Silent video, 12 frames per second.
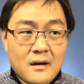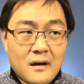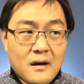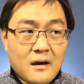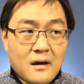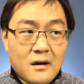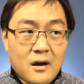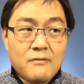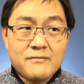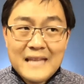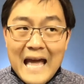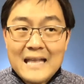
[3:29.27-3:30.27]
of
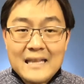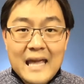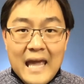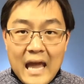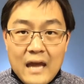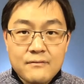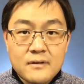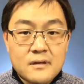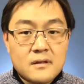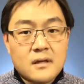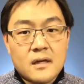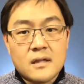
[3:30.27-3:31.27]
not
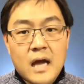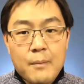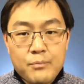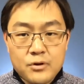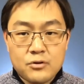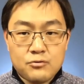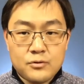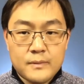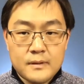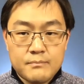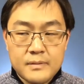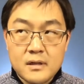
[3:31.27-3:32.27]
having an operating
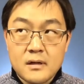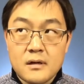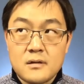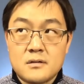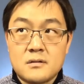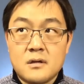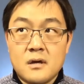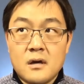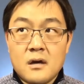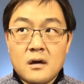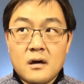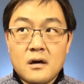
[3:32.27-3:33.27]
agreement, because
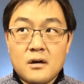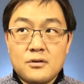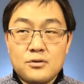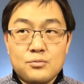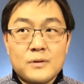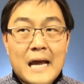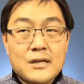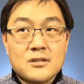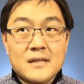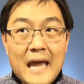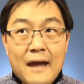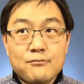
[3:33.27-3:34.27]
you would
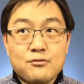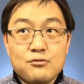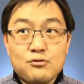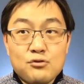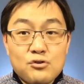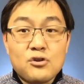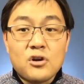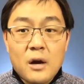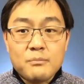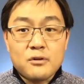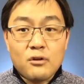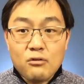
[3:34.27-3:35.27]
actually have to look
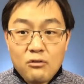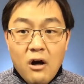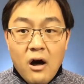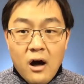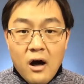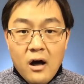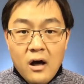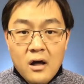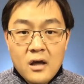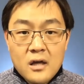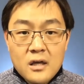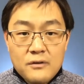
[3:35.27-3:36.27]
up the law
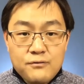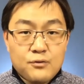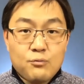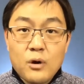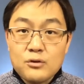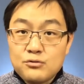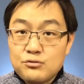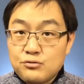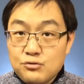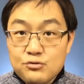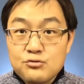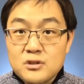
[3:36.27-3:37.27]
if you want to
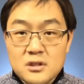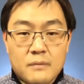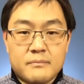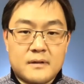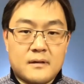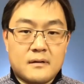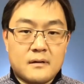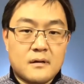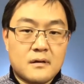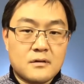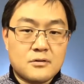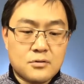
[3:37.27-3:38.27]
do something.
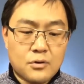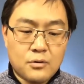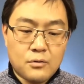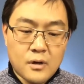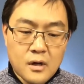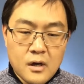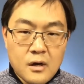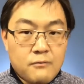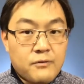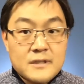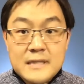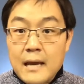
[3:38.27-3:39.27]
So,
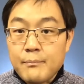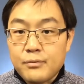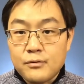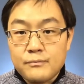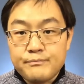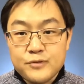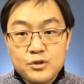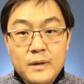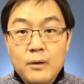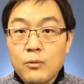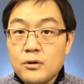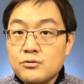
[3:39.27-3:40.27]
for example, you
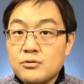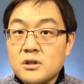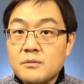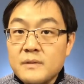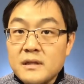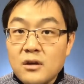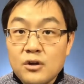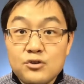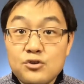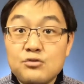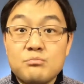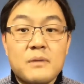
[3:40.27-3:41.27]
might want to admit a
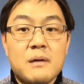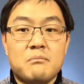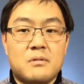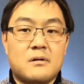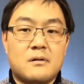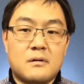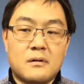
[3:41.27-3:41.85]
new member.